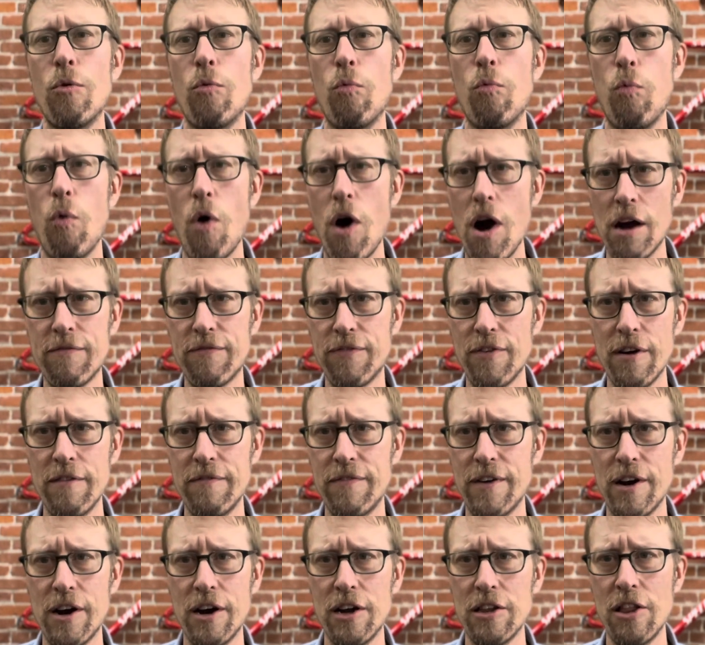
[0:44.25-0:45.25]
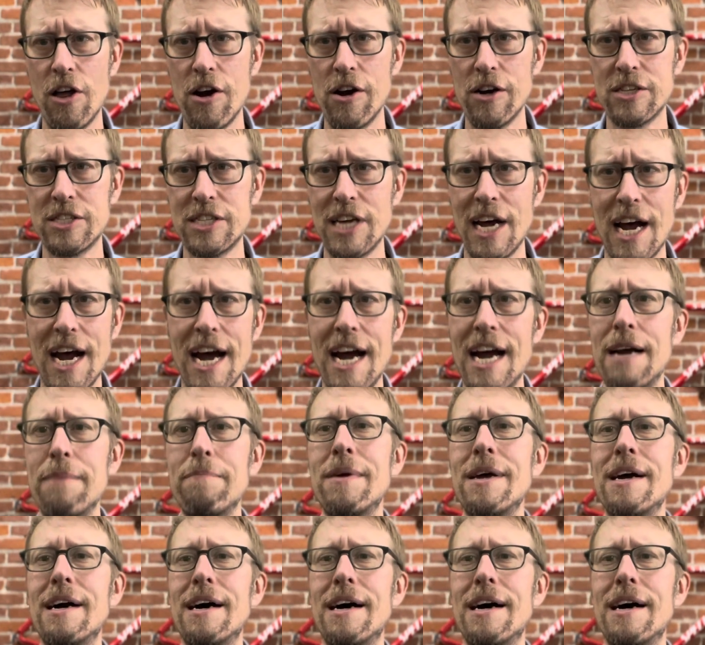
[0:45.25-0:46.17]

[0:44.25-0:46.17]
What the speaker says: walk for a very long time.